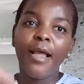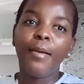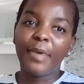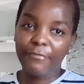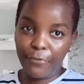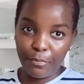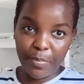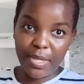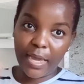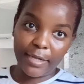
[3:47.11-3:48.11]
But for
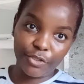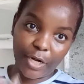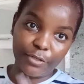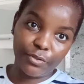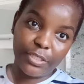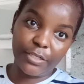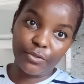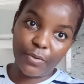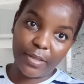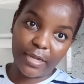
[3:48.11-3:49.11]
me, I try to stick
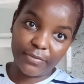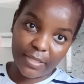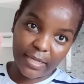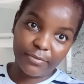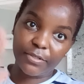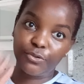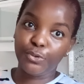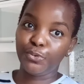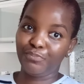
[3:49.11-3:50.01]
to 1,000, 1,200.